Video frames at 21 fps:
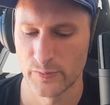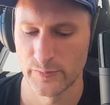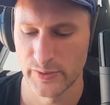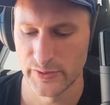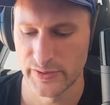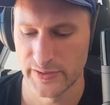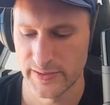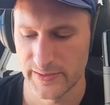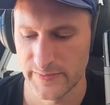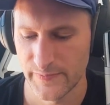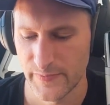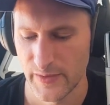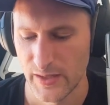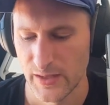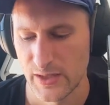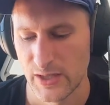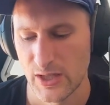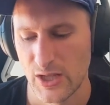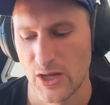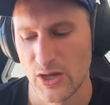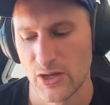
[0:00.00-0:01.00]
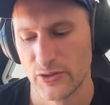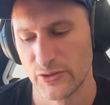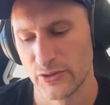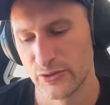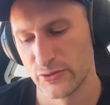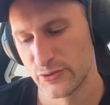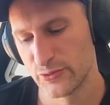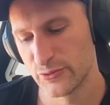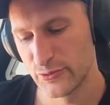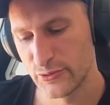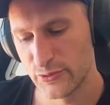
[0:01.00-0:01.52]
about this. Now,
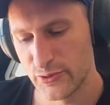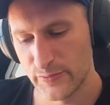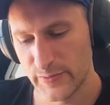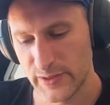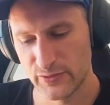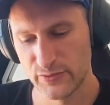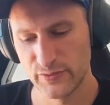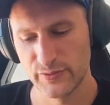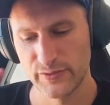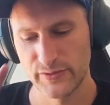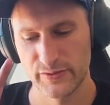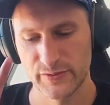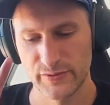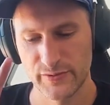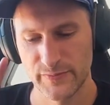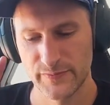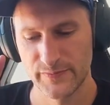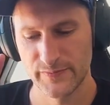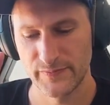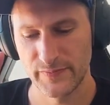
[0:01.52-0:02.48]
to come back to the,